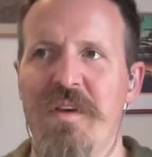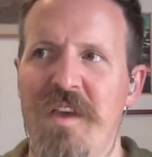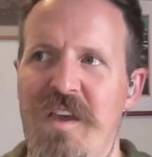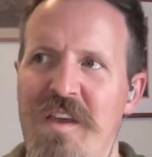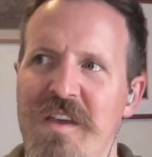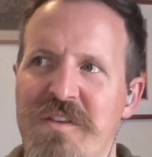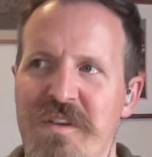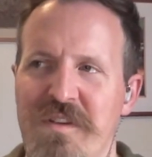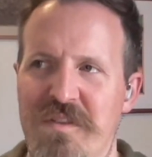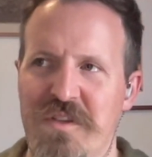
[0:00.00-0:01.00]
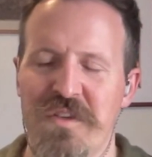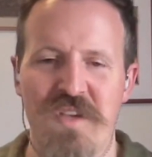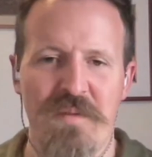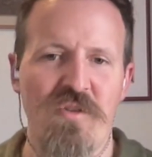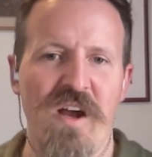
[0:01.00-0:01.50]
To
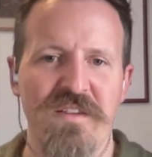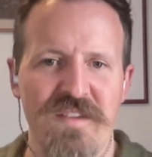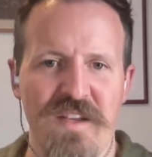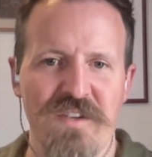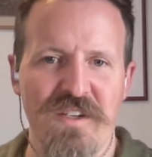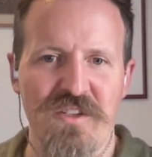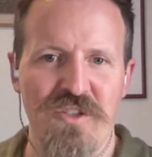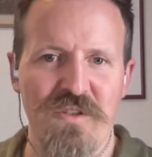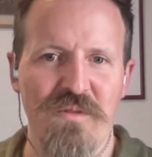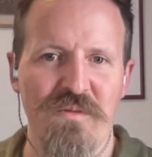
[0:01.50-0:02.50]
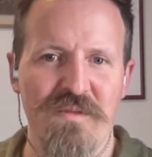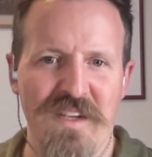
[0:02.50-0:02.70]
summarize, it sounds like to